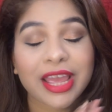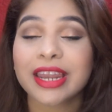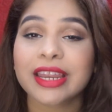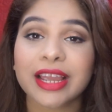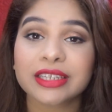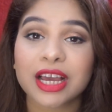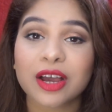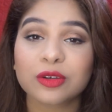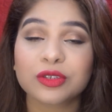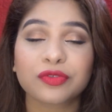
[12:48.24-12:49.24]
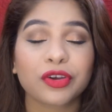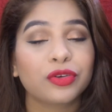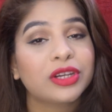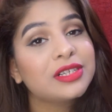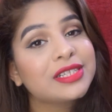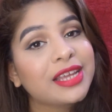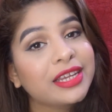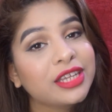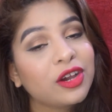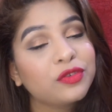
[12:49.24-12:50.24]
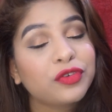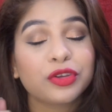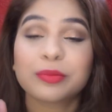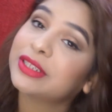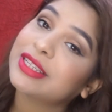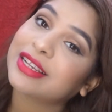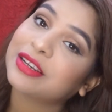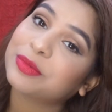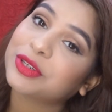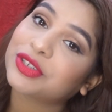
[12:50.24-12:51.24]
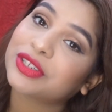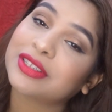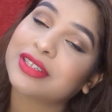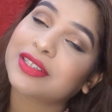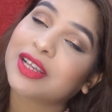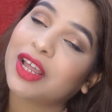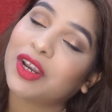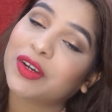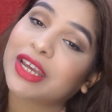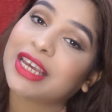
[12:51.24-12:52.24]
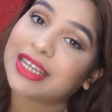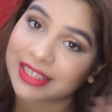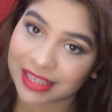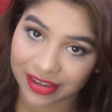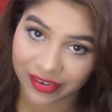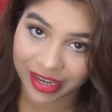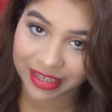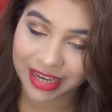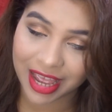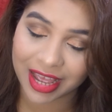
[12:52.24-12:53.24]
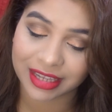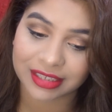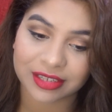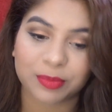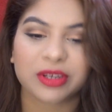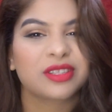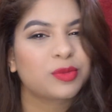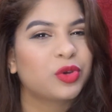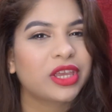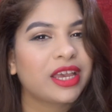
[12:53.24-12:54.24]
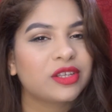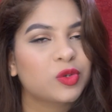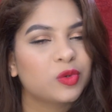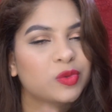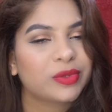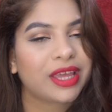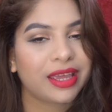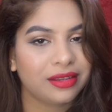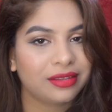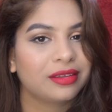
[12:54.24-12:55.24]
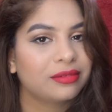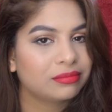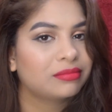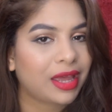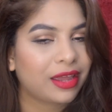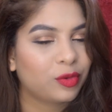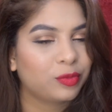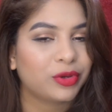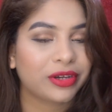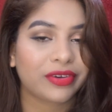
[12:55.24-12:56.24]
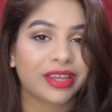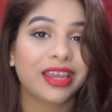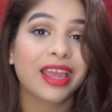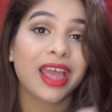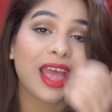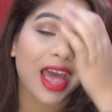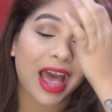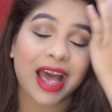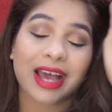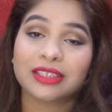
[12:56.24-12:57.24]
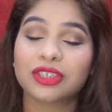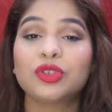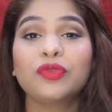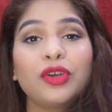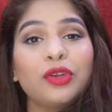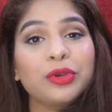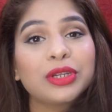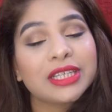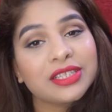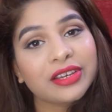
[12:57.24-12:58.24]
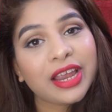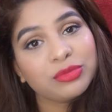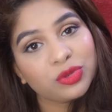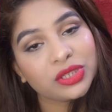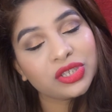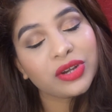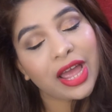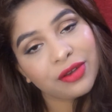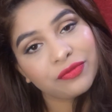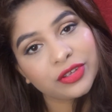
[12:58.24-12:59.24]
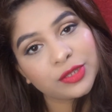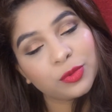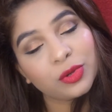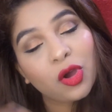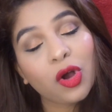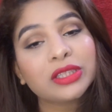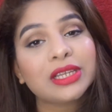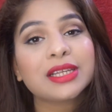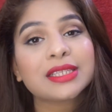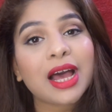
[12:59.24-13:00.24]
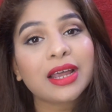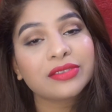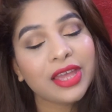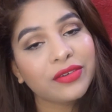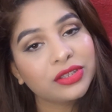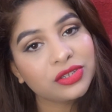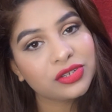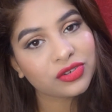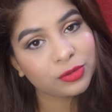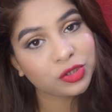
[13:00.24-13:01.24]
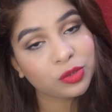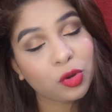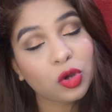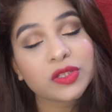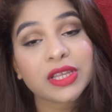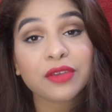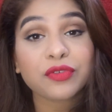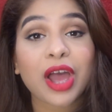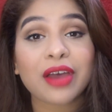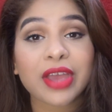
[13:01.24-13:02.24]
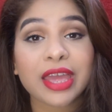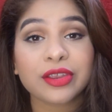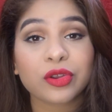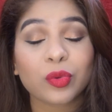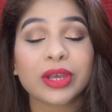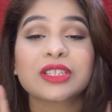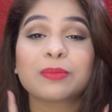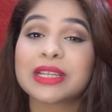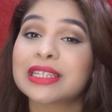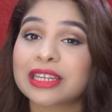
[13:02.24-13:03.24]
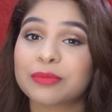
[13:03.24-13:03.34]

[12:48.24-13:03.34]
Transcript: any night out, for your girls' night out, for your birthday celebration. This look is great, and because smoky eyes goes with anything, I hope you agree. And do follow me on Instagram, Twitter and Facebook. All the links are there in the description box. If you have any requests, please let